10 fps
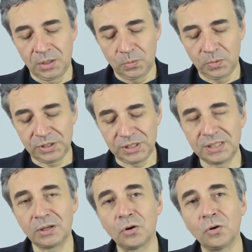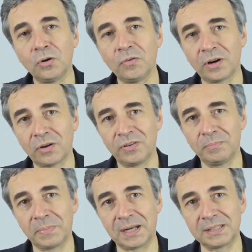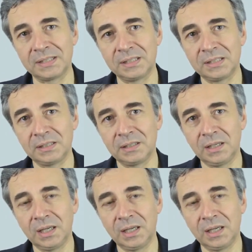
which is a rollover of Impulses.